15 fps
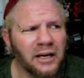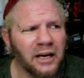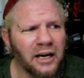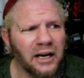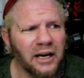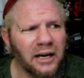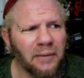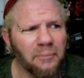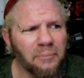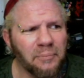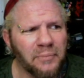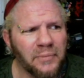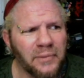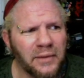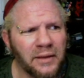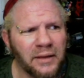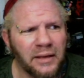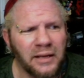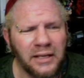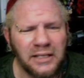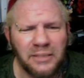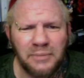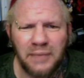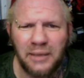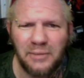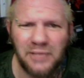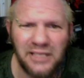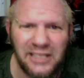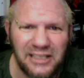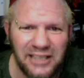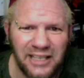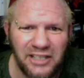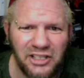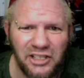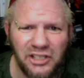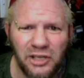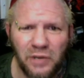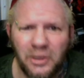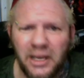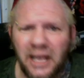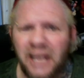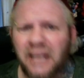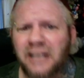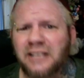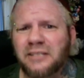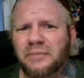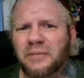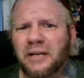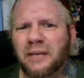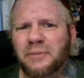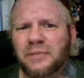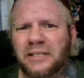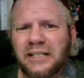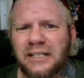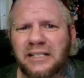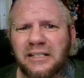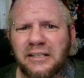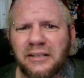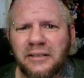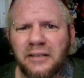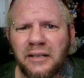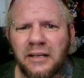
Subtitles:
Um, Sometimes the selection's okay, sometimes it isn't.